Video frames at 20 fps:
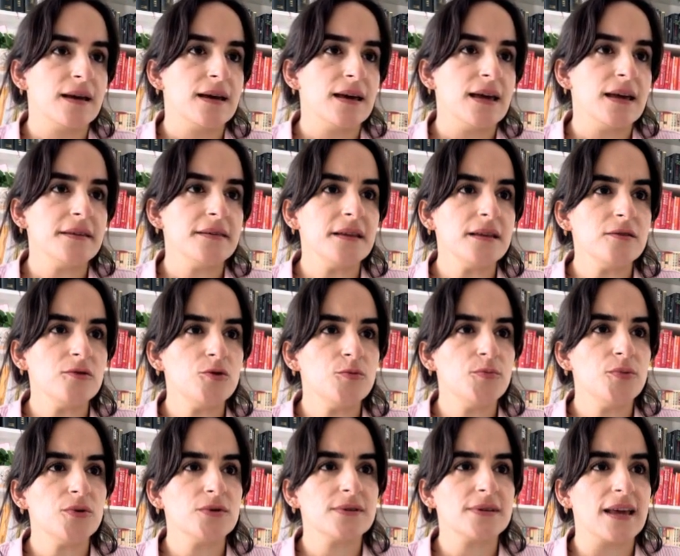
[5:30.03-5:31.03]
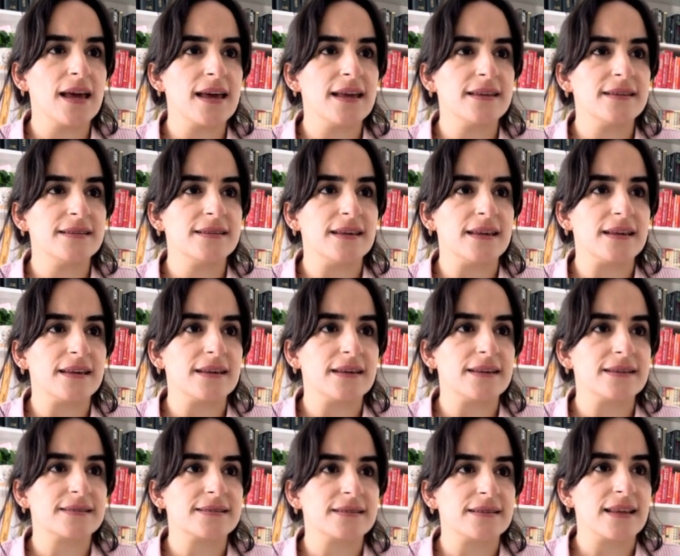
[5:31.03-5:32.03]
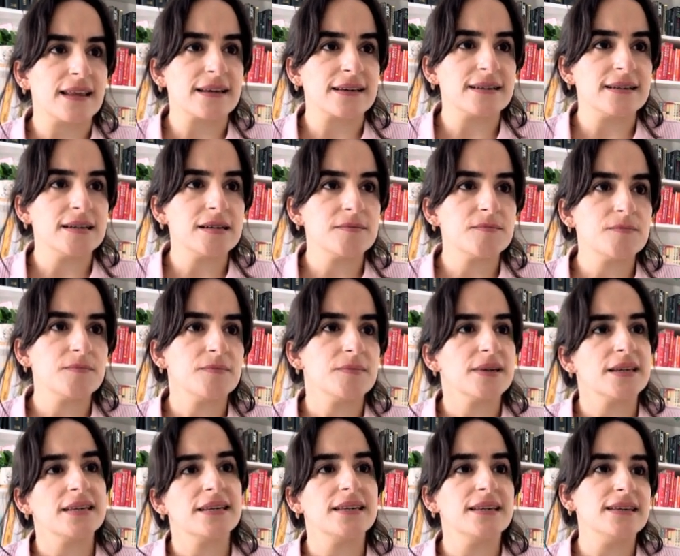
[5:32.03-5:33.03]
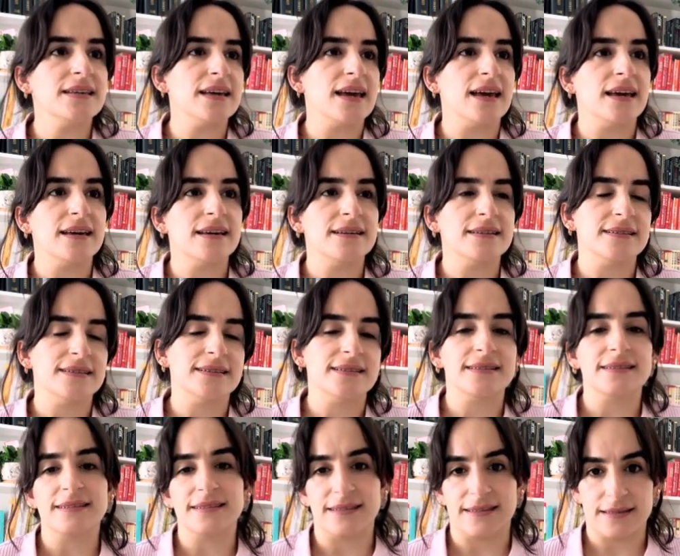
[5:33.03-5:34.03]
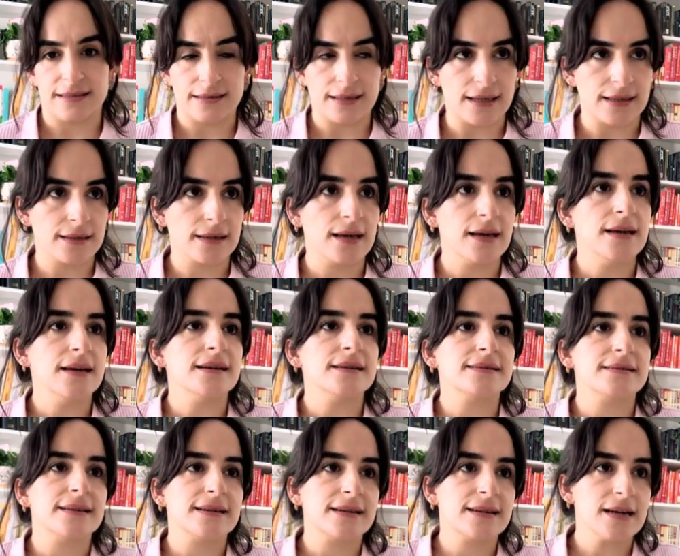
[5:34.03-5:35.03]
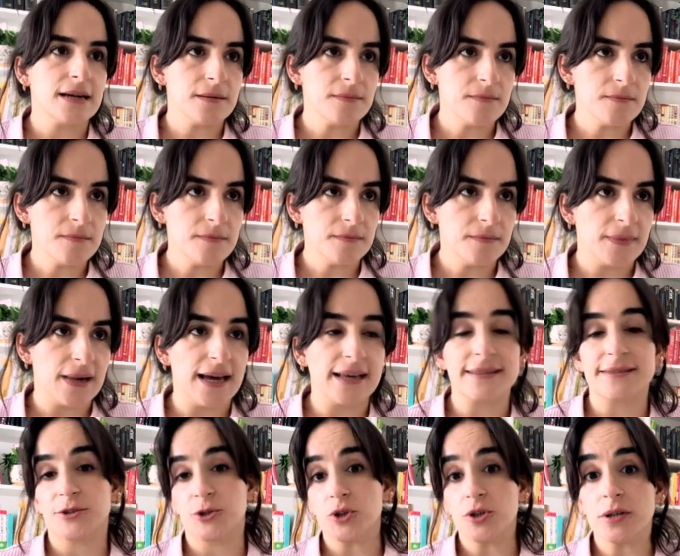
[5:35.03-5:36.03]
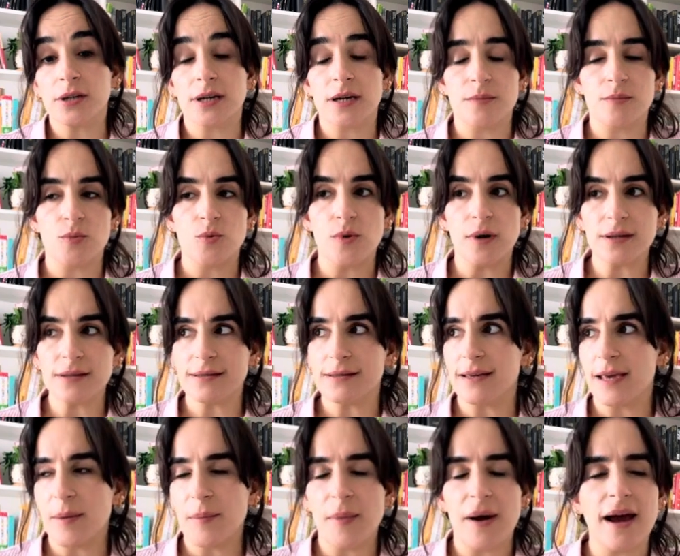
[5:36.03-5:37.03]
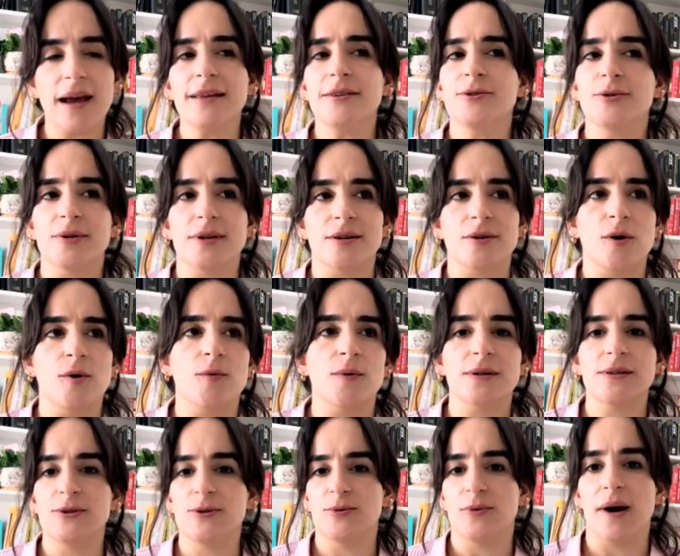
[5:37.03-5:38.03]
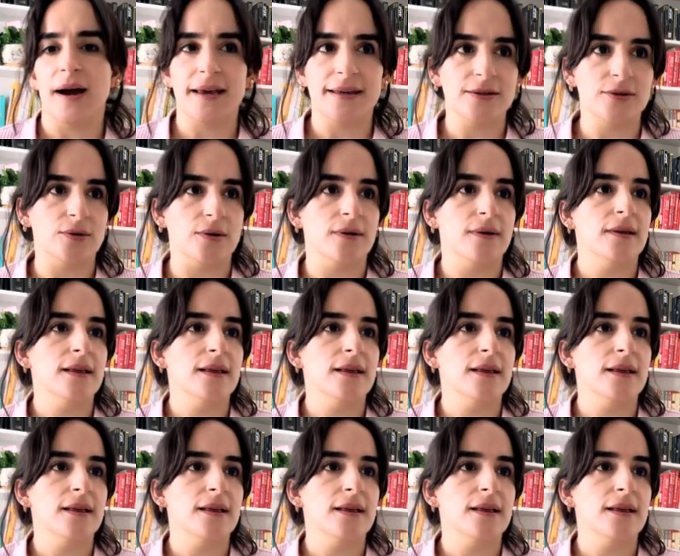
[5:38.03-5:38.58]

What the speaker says: and then you put endings like e, and right. The kum as chidikam, what am I doing or what do I do?